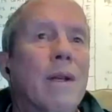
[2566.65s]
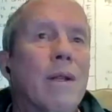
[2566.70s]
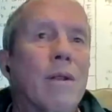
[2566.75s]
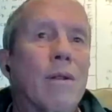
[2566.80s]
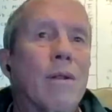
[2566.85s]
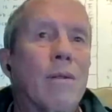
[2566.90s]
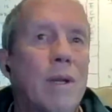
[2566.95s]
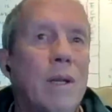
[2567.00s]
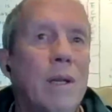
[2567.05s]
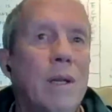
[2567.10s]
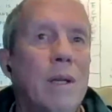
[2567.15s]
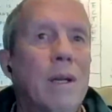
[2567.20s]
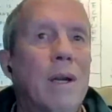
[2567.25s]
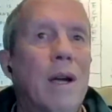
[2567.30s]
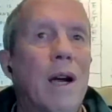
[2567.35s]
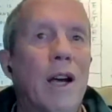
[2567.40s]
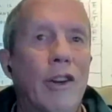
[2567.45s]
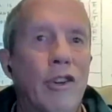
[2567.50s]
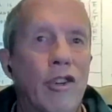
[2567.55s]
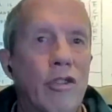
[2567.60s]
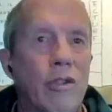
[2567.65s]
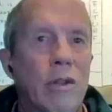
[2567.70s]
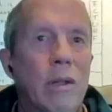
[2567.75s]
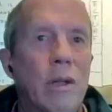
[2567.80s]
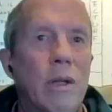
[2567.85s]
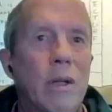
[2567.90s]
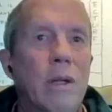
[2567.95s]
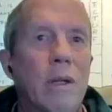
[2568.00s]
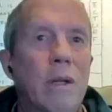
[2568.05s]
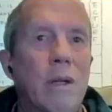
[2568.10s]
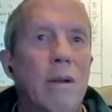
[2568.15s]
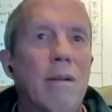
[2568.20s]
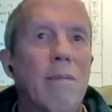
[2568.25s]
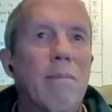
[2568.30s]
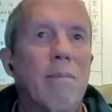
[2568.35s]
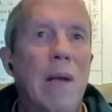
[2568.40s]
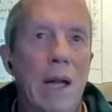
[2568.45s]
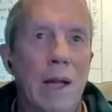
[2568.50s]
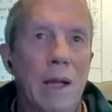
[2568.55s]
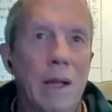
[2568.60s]
300
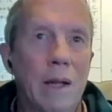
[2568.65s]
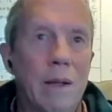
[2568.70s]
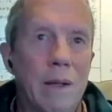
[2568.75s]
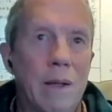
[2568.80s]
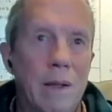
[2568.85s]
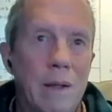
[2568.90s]
million.